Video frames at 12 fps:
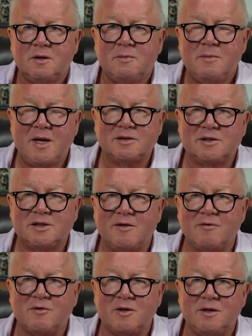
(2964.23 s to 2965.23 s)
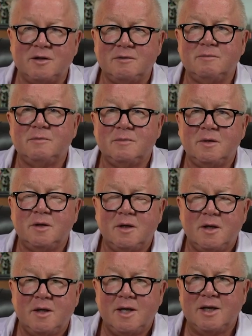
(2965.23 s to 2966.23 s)
Mountain Savory.
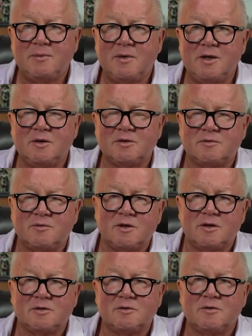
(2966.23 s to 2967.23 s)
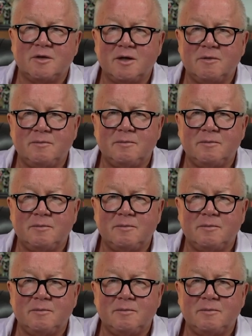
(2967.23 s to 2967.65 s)
Yeah, it's been used for years for them.